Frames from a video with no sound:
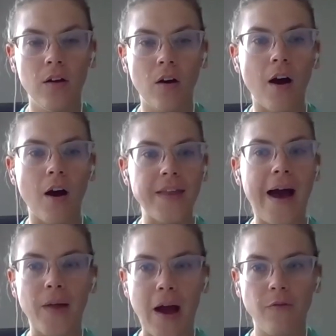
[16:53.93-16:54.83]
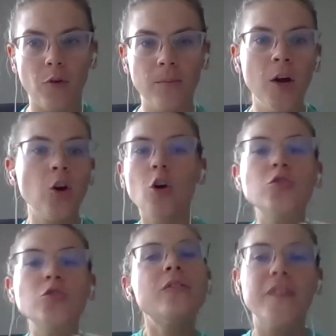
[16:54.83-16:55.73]
on that platform go
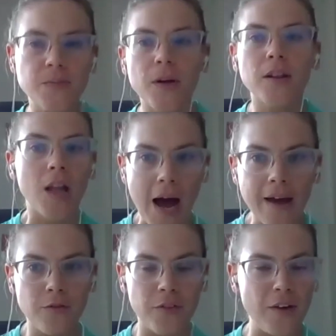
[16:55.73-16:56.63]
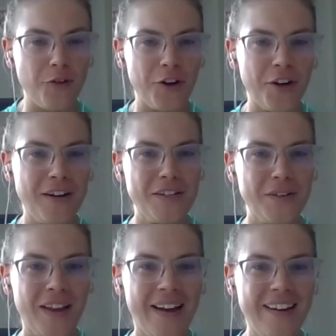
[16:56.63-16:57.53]
do a facebook live if you're going to do
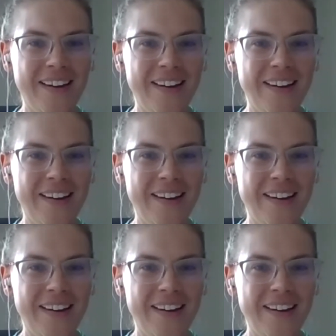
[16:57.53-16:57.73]
like